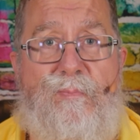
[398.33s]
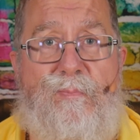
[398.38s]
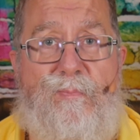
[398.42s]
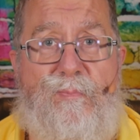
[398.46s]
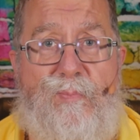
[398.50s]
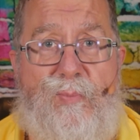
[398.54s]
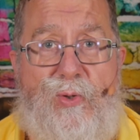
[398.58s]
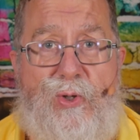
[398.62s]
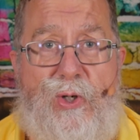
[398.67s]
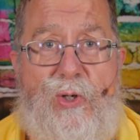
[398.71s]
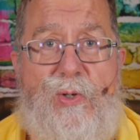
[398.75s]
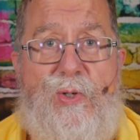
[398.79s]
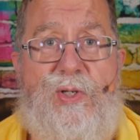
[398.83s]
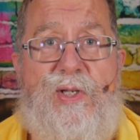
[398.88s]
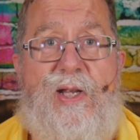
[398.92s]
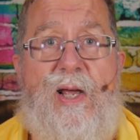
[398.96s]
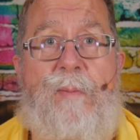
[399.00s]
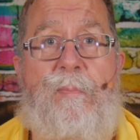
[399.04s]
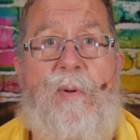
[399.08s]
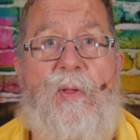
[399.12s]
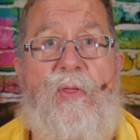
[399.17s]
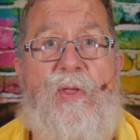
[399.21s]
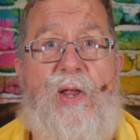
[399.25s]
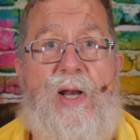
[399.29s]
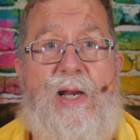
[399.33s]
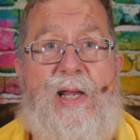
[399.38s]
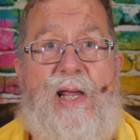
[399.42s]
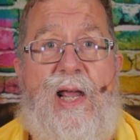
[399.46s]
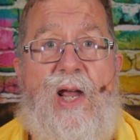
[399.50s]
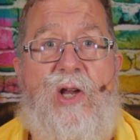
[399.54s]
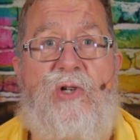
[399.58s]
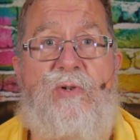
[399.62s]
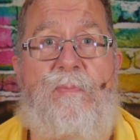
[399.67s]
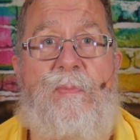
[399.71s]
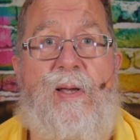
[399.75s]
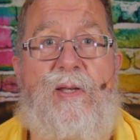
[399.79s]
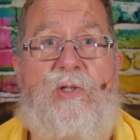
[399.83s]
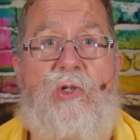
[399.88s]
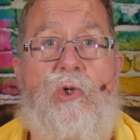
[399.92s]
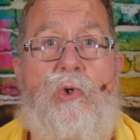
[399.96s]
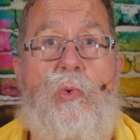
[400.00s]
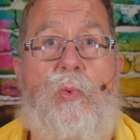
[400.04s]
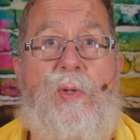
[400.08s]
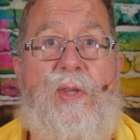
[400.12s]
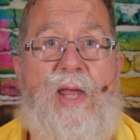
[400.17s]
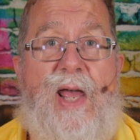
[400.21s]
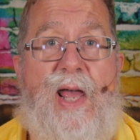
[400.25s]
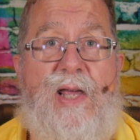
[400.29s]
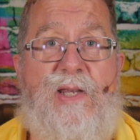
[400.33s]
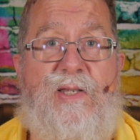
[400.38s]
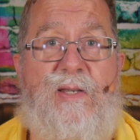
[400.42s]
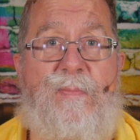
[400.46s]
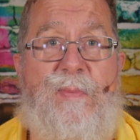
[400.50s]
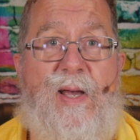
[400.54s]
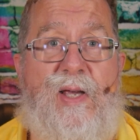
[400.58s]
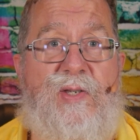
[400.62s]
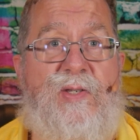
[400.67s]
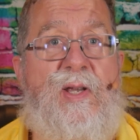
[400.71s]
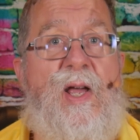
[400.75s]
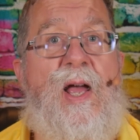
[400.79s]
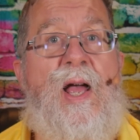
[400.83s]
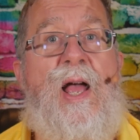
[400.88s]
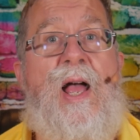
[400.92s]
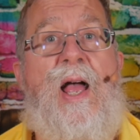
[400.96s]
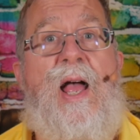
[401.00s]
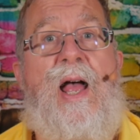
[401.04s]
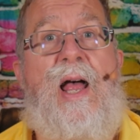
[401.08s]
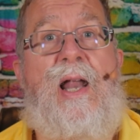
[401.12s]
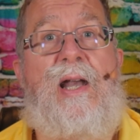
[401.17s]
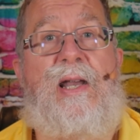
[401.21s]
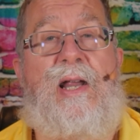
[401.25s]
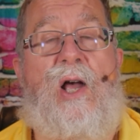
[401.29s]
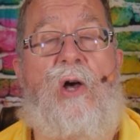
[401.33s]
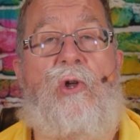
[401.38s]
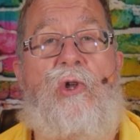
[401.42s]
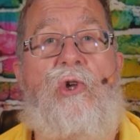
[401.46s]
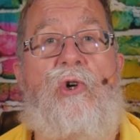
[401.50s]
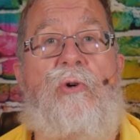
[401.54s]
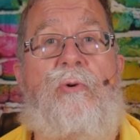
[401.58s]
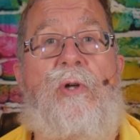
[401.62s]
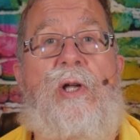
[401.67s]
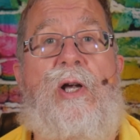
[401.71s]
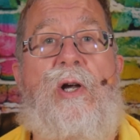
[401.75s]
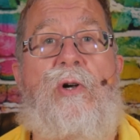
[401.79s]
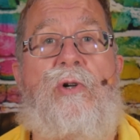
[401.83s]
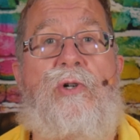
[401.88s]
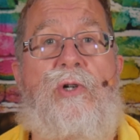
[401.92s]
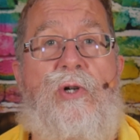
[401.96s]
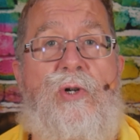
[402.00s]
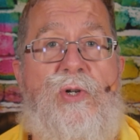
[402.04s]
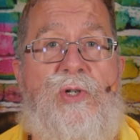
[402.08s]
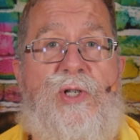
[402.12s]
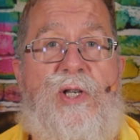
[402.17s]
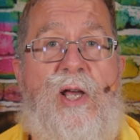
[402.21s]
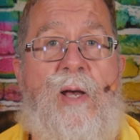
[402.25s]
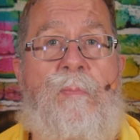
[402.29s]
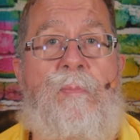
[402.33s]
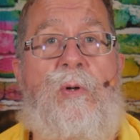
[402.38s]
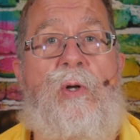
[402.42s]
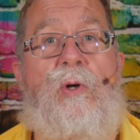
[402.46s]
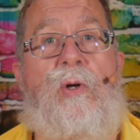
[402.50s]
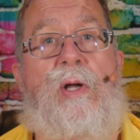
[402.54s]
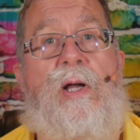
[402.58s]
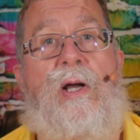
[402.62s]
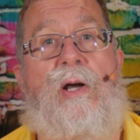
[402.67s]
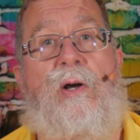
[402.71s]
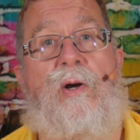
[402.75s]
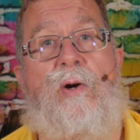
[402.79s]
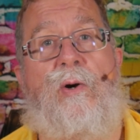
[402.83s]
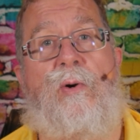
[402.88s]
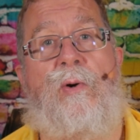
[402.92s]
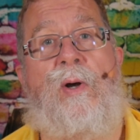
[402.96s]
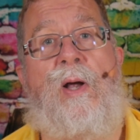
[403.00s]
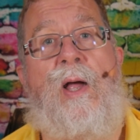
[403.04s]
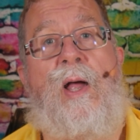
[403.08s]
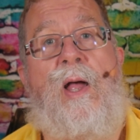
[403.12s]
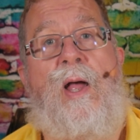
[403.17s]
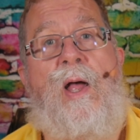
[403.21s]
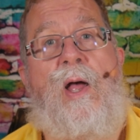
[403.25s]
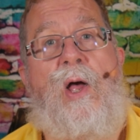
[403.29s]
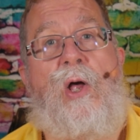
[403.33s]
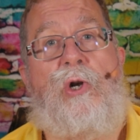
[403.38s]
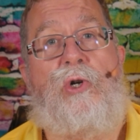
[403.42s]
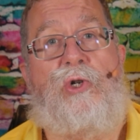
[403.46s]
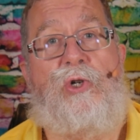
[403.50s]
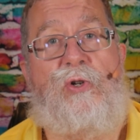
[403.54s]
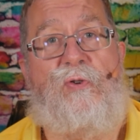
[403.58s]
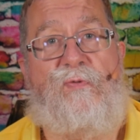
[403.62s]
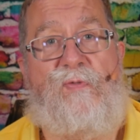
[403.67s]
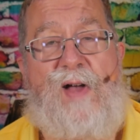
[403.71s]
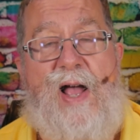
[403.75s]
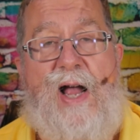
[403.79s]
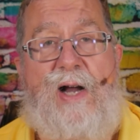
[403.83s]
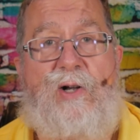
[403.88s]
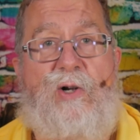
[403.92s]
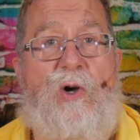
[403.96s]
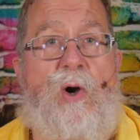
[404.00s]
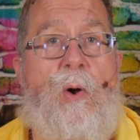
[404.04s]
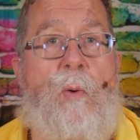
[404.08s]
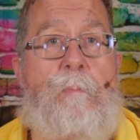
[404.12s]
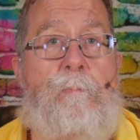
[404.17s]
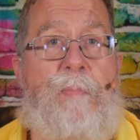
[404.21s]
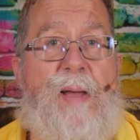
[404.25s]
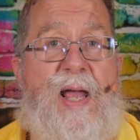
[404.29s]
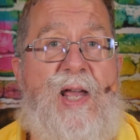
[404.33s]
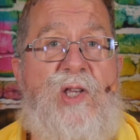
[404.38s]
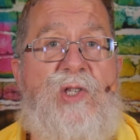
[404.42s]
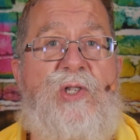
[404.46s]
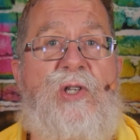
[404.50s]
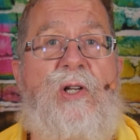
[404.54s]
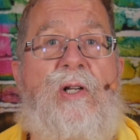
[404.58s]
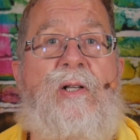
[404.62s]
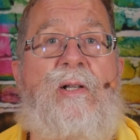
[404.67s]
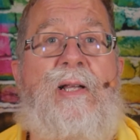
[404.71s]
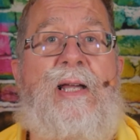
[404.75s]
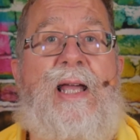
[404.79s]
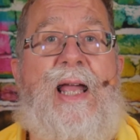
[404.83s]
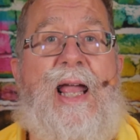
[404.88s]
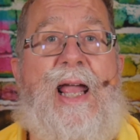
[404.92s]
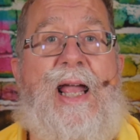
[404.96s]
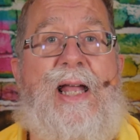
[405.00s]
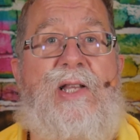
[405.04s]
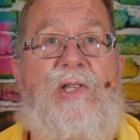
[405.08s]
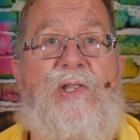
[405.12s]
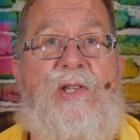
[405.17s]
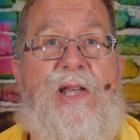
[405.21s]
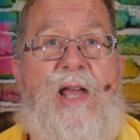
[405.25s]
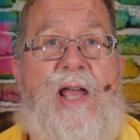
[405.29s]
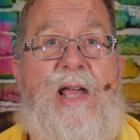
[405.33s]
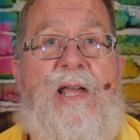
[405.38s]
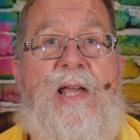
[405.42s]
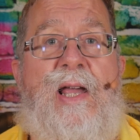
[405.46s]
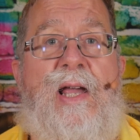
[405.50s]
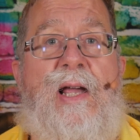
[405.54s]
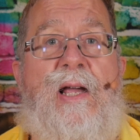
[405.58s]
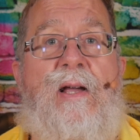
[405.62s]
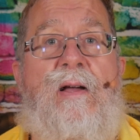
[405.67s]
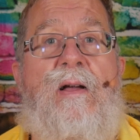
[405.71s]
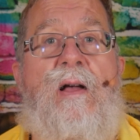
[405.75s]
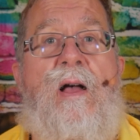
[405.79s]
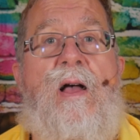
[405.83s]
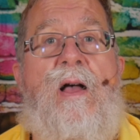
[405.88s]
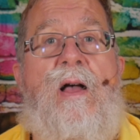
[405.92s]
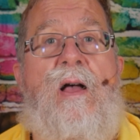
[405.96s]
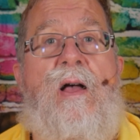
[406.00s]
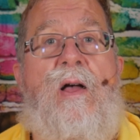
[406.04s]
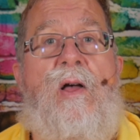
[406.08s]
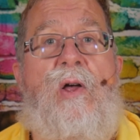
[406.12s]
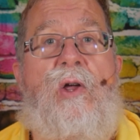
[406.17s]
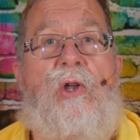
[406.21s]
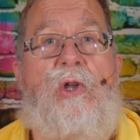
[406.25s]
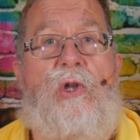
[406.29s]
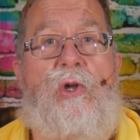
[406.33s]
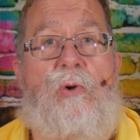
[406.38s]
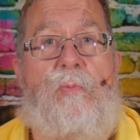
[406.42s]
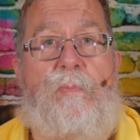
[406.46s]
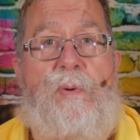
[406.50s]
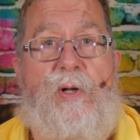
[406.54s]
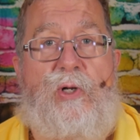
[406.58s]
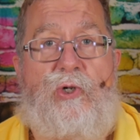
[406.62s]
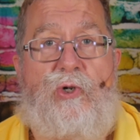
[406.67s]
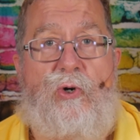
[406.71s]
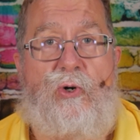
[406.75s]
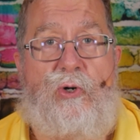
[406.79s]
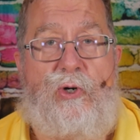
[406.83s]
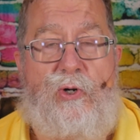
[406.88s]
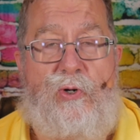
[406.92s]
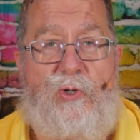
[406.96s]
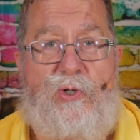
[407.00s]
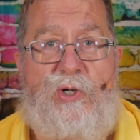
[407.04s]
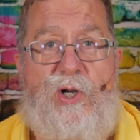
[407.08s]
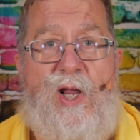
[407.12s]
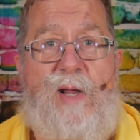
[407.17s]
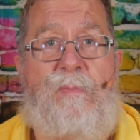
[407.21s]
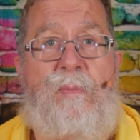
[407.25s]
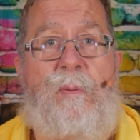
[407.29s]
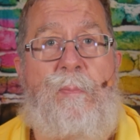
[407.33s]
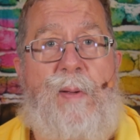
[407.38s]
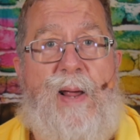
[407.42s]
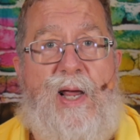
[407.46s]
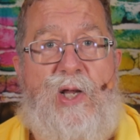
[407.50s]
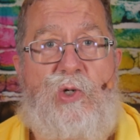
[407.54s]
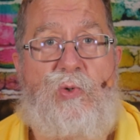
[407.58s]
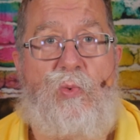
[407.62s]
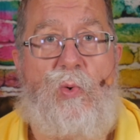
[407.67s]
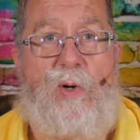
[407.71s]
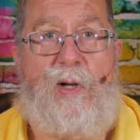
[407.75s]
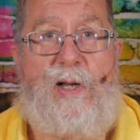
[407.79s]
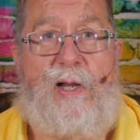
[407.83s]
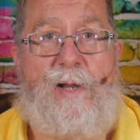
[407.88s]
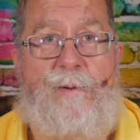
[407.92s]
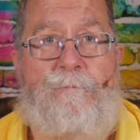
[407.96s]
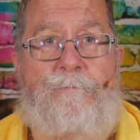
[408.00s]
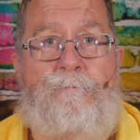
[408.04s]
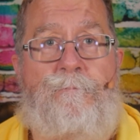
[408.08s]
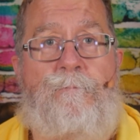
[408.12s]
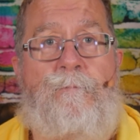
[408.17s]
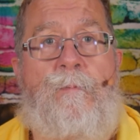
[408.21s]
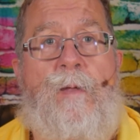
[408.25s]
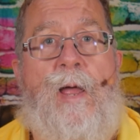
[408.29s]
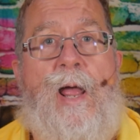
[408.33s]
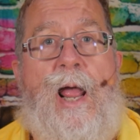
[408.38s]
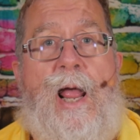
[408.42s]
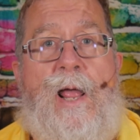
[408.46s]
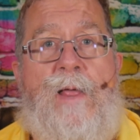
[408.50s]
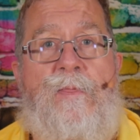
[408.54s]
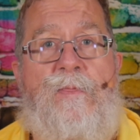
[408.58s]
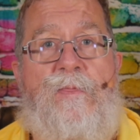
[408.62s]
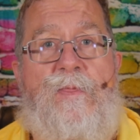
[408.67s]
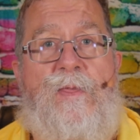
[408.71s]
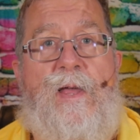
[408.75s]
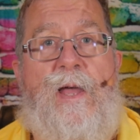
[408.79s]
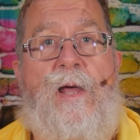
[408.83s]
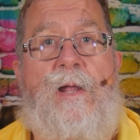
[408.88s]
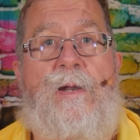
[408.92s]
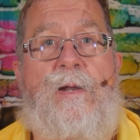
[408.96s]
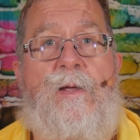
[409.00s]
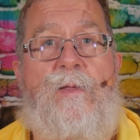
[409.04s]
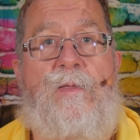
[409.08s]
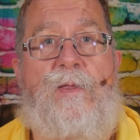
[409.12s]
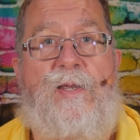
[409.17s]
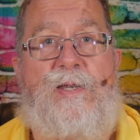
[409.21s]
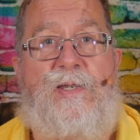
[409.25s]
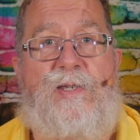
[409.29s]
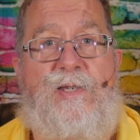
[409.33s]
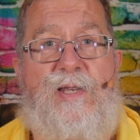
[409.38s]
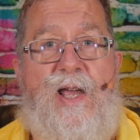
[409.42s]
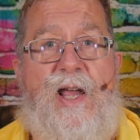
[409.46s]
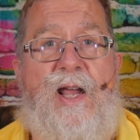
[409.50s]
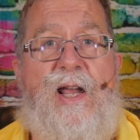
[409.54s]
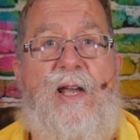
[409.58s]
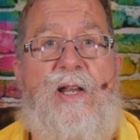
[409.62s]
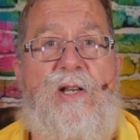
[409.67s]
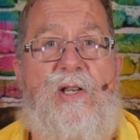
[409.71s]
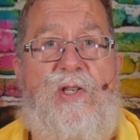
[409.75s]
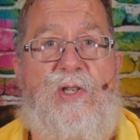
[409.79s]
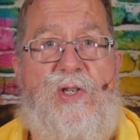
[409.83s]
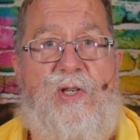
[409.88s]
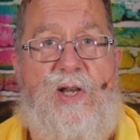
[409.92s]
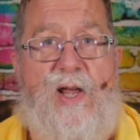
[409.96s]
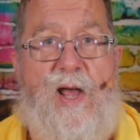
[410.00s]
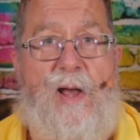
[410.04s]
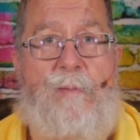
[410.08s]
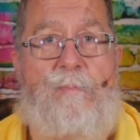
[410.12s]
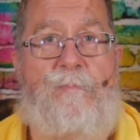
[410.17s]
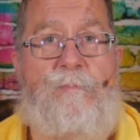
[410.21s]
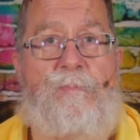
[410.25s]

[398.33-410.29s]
two-step authentication message with SMS. Now you'll hear two step, you'll hear two factor. Basically, it's taking you put your username and password in, and then the second step,